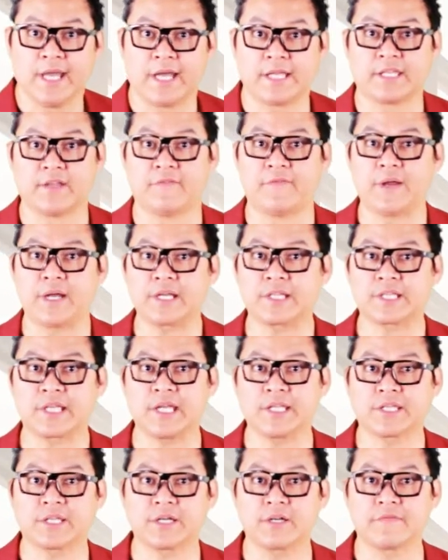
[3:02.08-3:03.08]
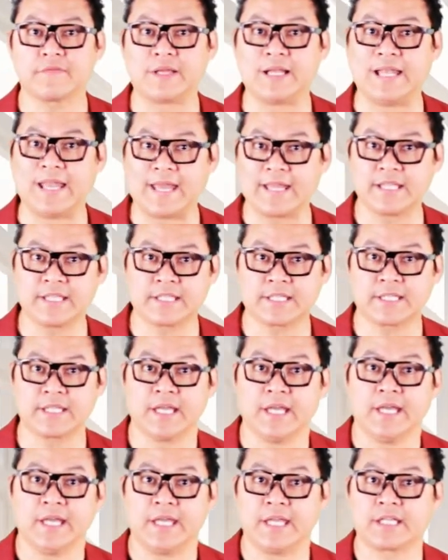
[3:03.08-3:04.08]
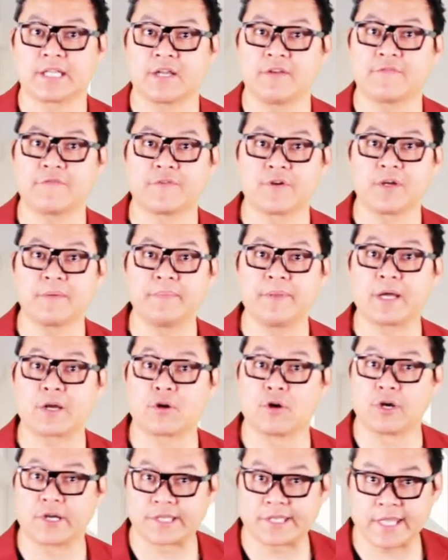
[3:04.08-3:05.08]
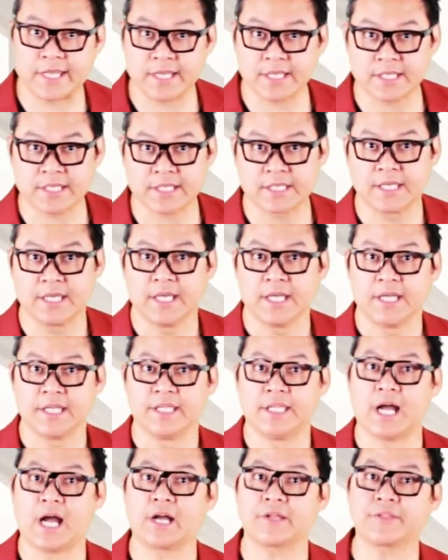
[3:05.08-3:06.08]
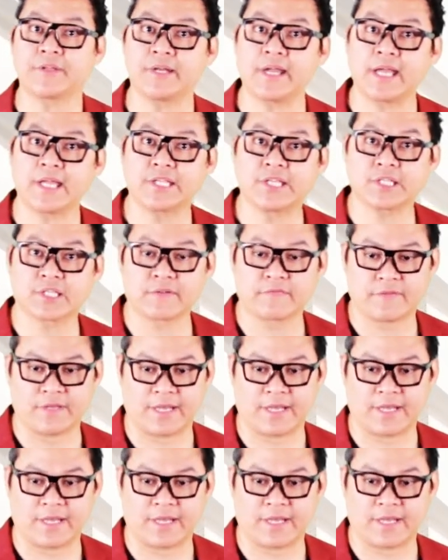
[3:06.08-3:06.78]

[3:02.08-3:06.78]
At the very center of the lens, it can form the cortex, the other edges of